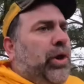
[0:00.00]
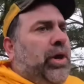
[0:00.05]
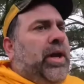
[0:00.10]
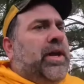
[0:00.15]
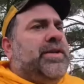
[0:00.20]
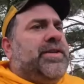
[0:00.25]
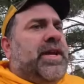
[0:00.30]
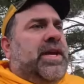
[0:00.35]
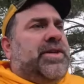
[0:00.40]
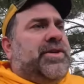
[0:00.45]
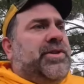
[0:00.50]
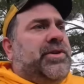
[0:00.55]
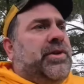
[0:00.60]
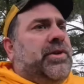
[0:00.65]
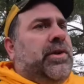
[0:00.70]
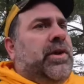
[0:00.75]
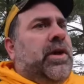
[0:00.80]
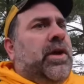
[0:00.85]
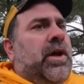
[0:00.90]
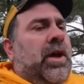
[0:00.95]

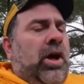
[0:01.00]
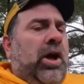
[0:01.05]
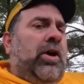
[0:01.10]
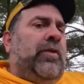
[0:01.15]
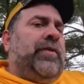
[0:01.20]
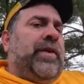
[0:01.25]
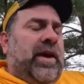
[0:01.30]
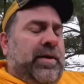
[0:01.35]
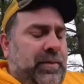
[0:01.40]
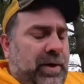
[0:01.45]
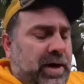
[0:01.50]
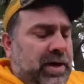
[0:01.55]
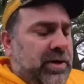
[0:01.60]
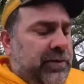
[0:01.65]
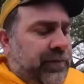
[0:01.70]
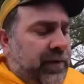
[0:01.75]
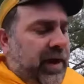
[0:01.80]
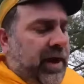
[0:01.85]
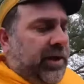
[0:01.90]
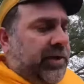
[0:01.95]
organization of that
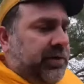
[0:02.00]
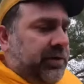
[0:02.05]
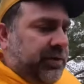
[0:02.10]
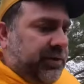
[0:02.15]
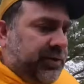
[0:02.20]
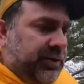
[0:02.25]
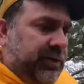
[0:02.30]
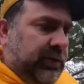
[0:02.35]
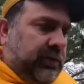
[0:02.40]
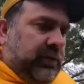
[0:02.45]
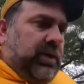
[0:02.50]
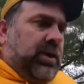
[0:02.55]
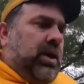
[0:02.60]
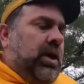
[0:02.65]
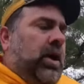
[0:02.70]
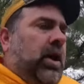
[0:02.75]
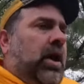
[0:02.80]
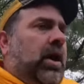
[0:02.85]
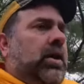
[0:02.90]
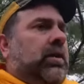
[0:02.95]
manufacturer so
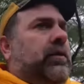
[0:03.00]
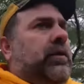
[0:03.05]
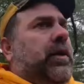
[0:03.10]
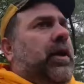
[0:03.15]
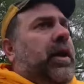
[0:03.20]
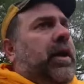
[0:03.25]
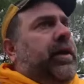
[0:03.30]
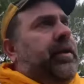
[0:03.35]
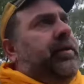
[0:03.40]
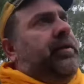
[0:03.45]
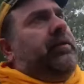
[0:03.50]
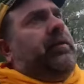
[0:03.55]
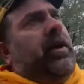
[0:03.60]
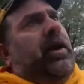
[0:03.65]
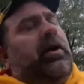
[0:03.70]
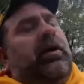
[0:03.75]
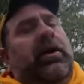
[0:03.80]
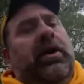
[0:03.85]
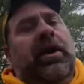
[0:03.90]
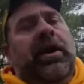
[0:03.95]
all right
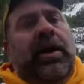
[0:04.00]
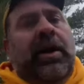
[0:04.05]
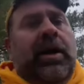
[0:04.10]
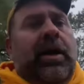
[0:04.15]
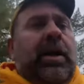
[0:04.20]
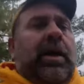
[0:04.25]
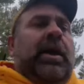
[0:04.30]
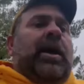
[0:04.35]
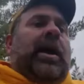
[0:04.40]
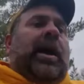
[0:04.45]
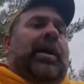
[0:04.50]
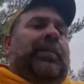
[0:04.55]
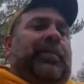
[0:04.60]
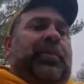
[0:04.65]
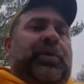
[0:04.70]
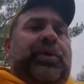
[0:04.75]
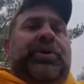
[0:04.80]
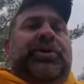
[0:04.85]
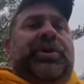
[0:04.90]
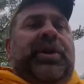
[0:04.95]
well i
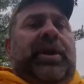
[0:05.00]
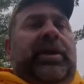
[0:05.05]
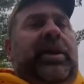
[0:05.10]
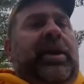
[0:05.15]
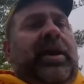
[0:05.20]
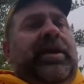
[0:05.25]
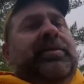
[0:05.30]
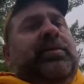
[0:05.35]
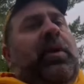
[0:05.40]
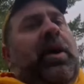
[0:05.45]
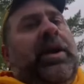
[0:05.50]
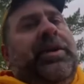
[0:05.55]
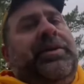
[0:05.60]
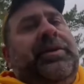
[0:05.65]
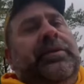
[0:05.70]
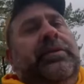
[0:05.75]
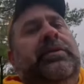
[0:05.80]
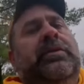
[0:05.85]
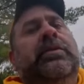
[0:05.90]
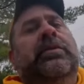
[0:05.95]
appreciate you guys
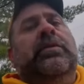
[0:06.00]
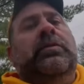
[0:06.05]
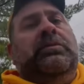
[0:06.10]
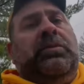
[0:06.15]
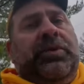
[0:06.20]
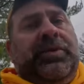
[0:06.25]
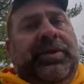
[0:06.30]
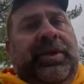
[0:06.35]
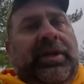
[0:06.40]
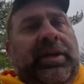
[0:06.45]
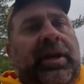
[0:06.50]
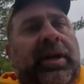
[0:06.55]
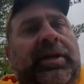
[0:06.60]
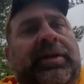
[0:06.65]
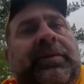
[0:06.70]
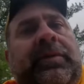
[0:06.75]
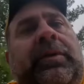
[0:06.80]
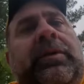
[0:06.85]
watching we'll see you in the next